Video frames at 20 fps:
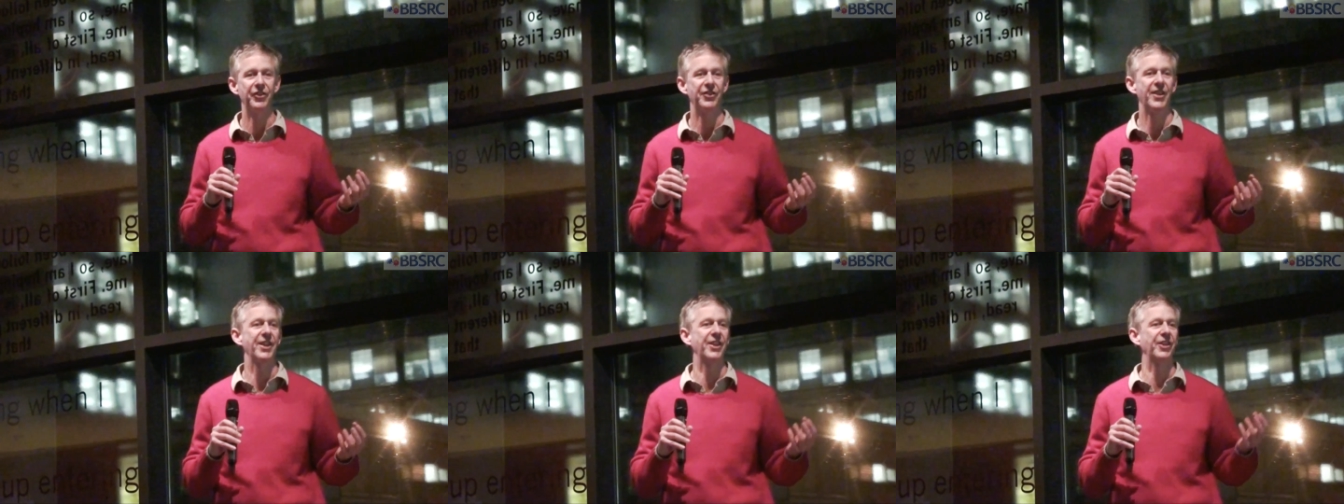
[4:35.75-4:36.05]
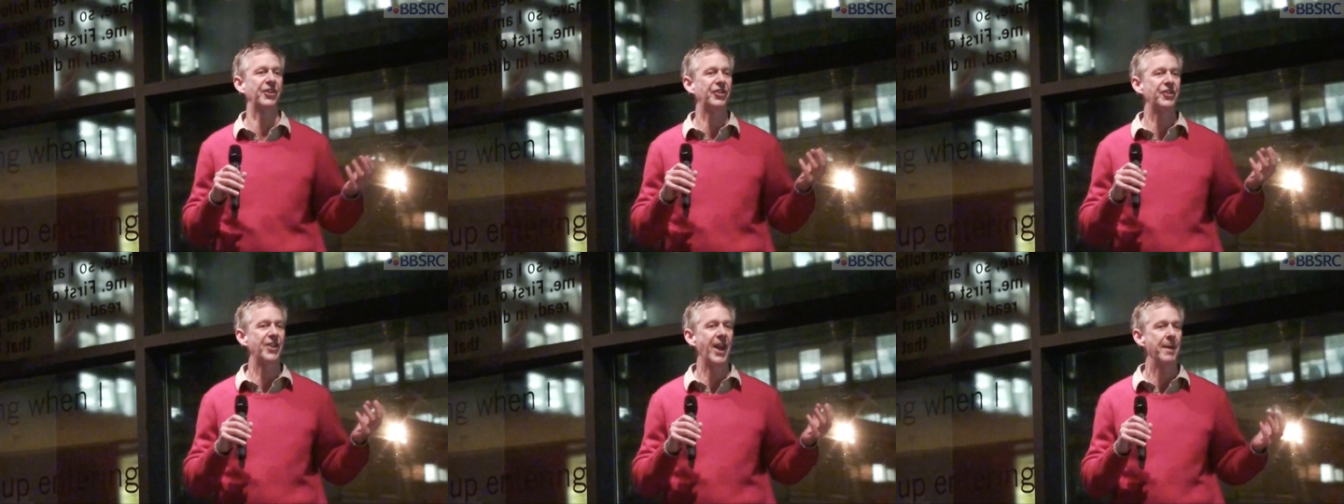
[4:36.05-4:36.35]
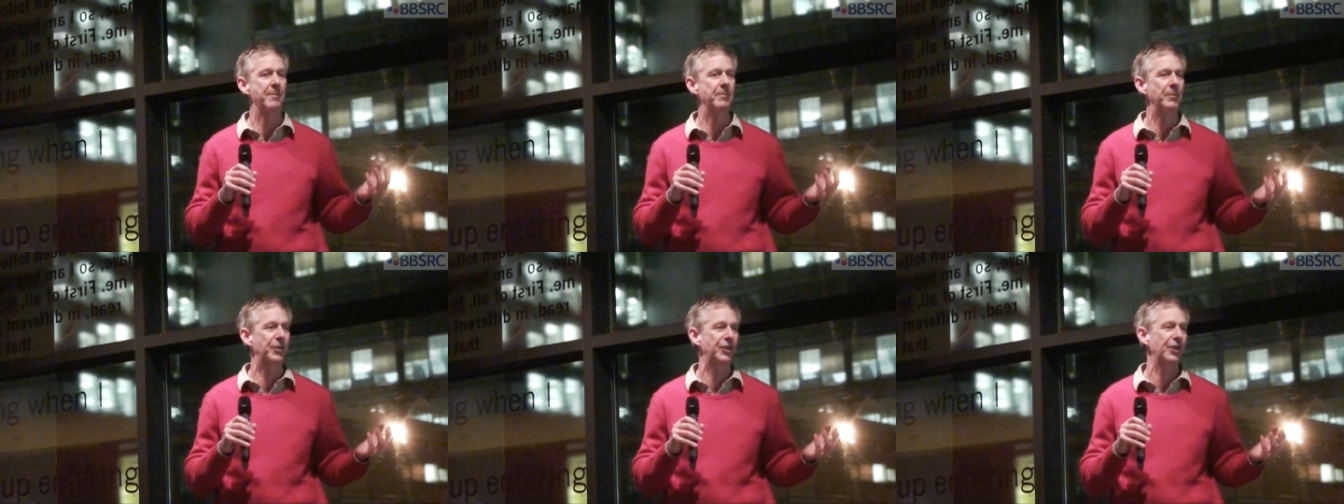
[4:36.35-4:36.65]
They're the
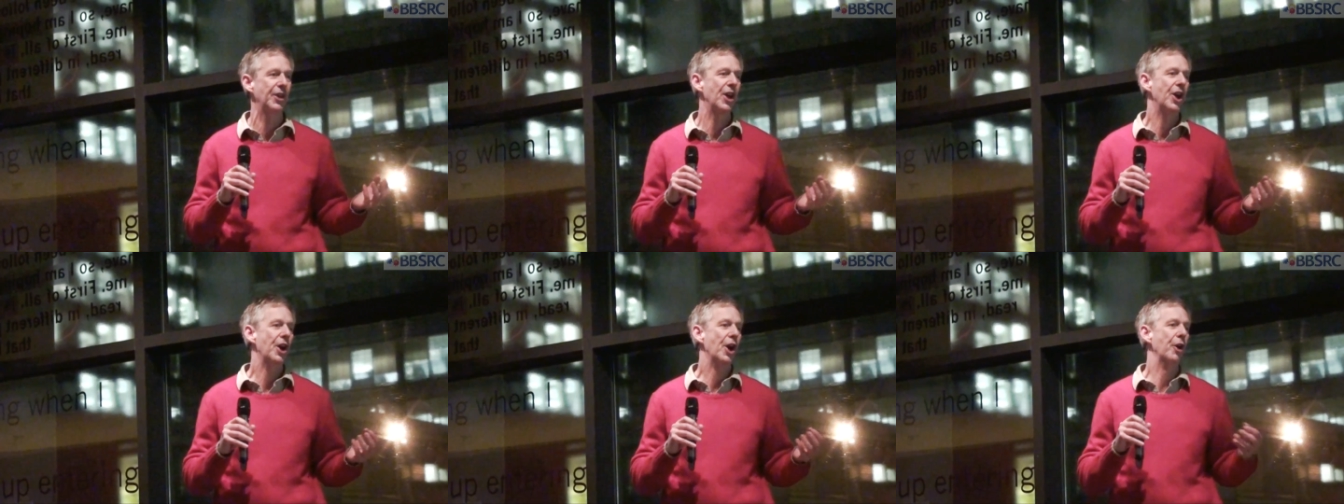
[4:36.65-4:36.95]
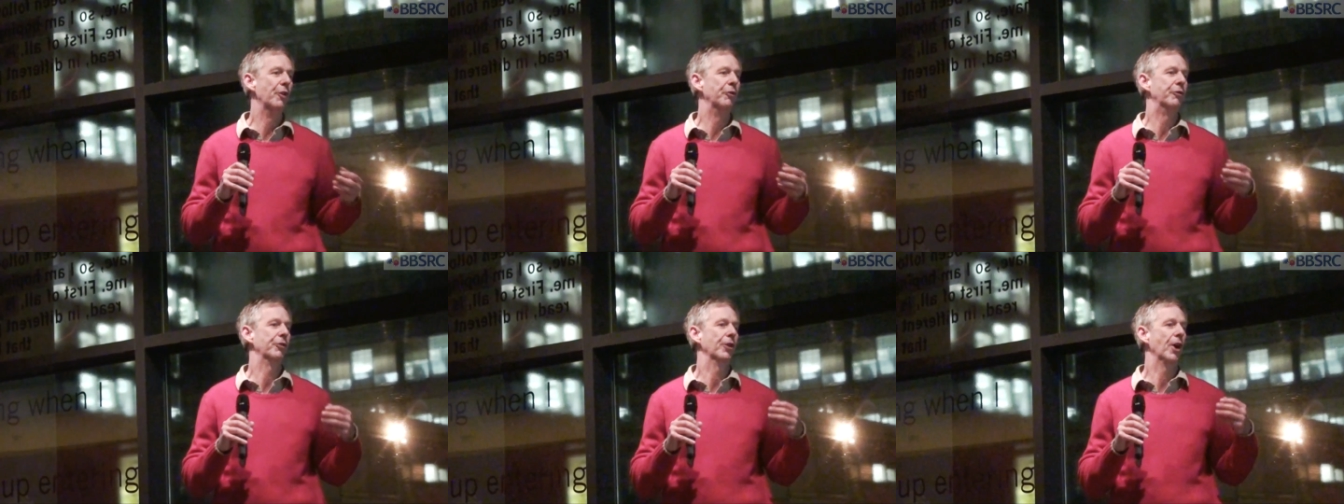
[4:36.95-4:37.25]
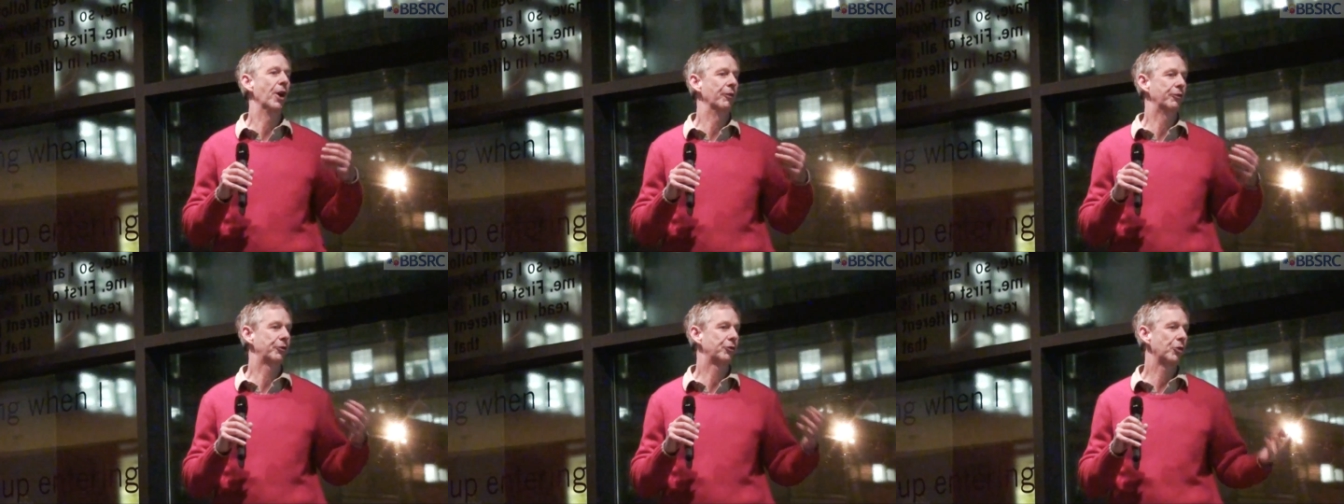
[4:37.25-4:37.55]
stems of
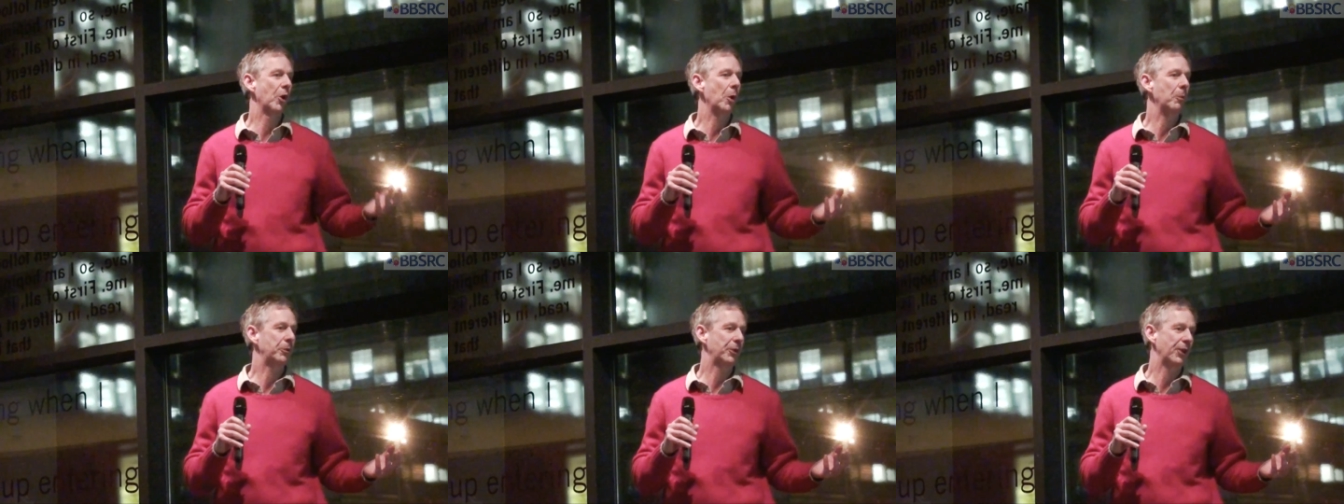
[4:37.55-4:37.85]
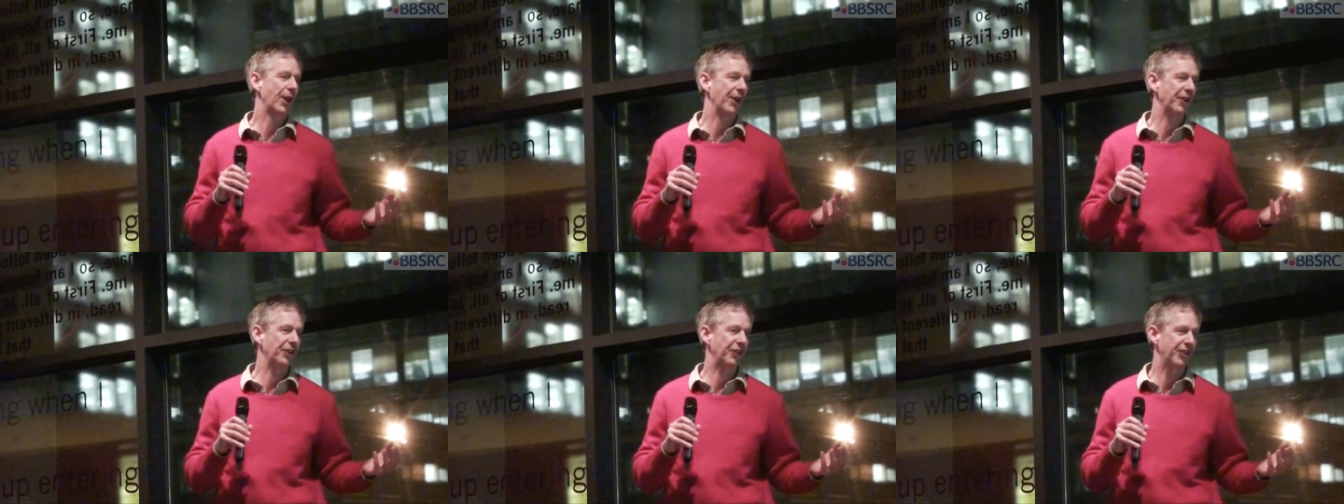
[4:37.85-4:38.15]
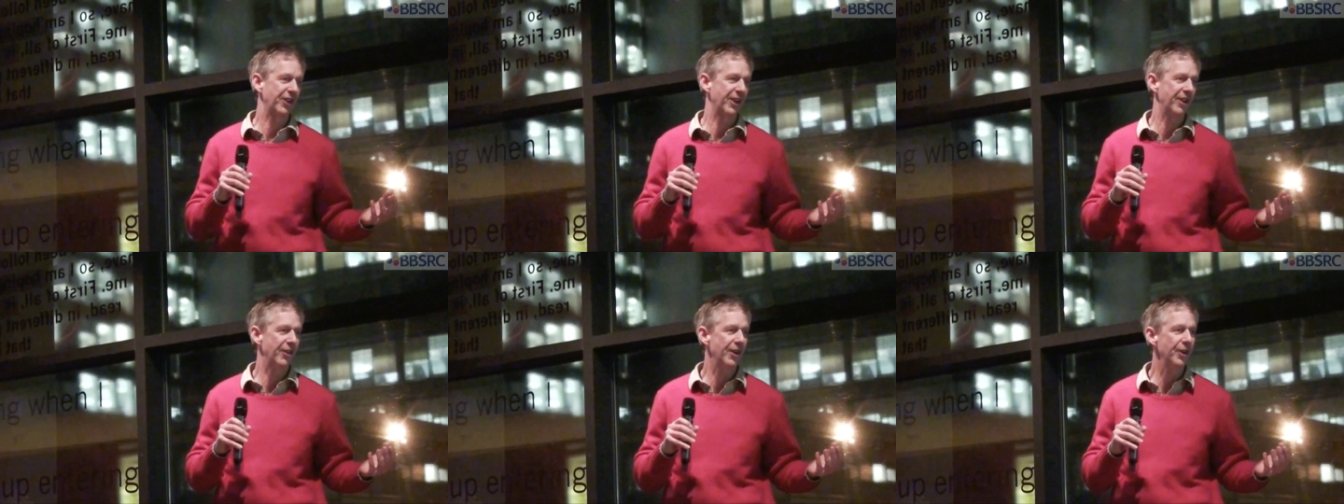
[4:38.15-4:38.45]
crops like
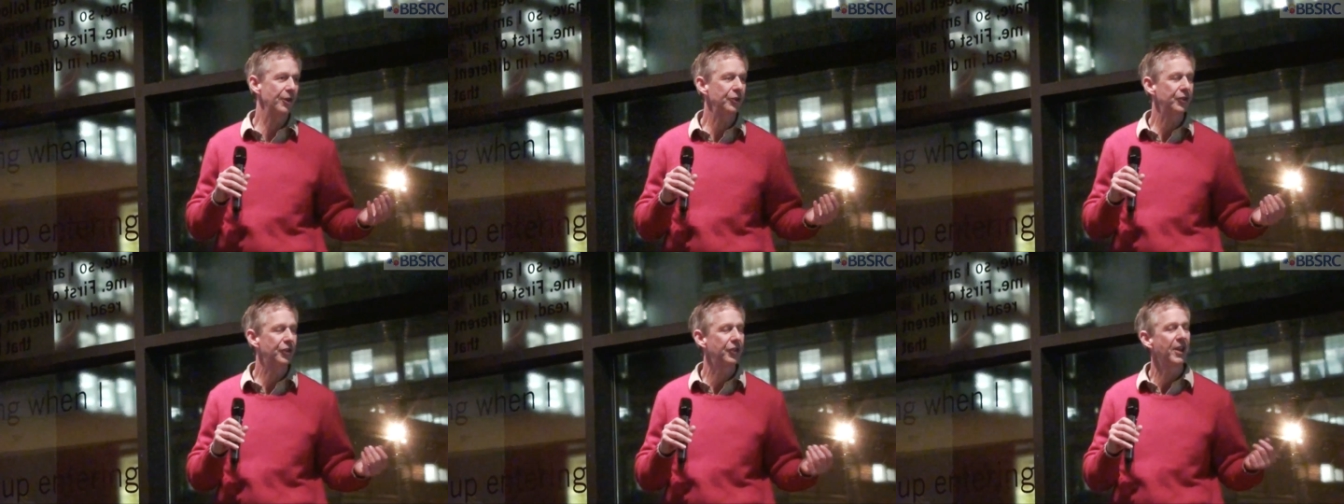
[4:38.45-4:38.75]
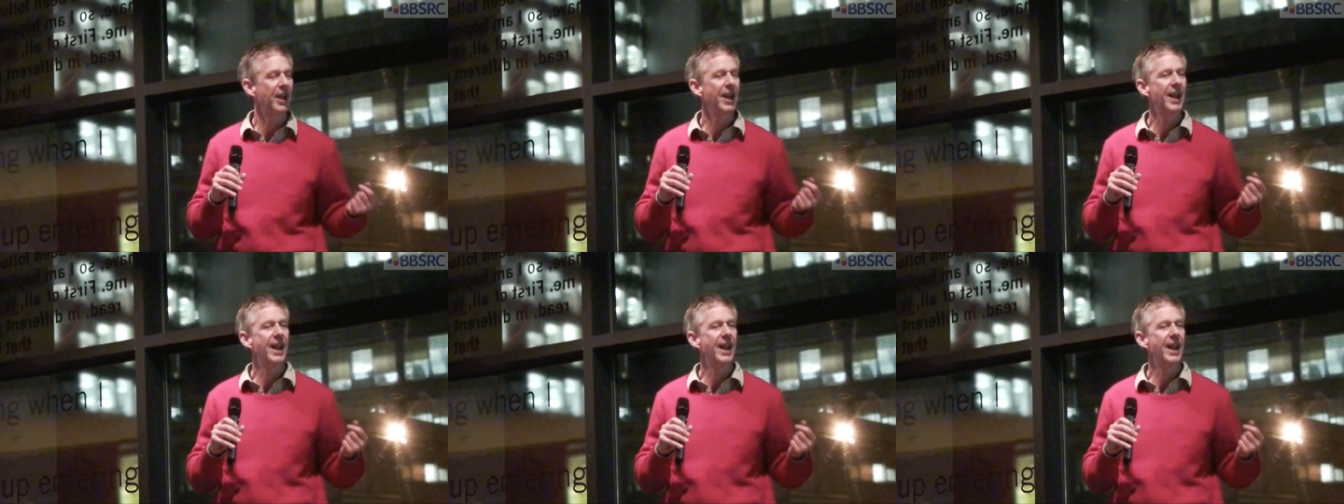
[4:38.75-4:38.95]
cereals,